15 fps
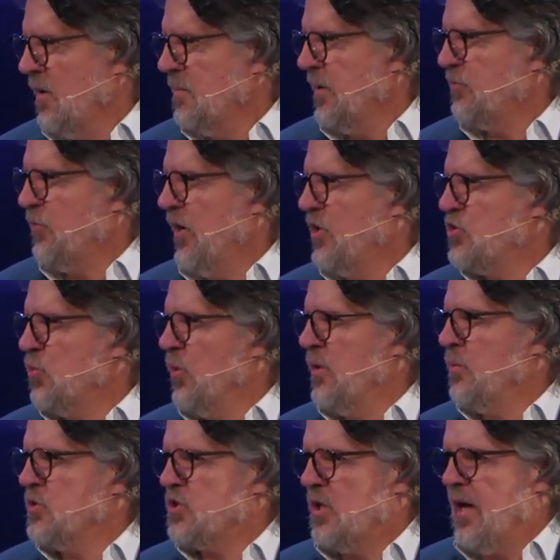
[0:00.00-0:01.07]
My friends, when
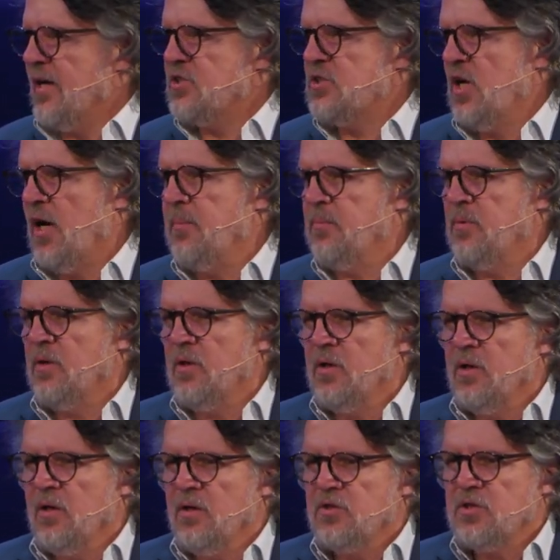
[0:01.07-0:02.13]
was the last time
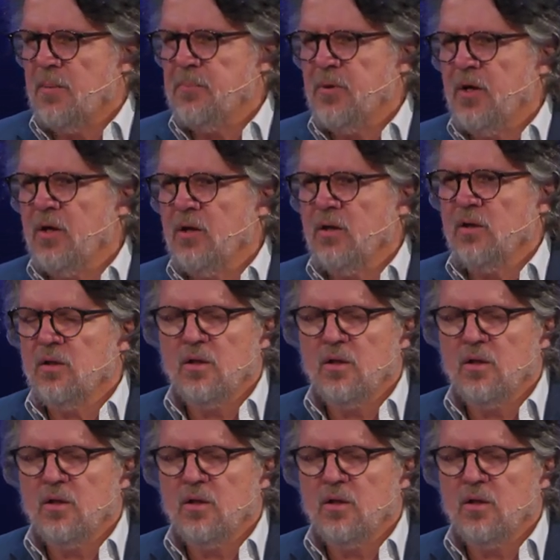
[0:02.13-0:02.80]
something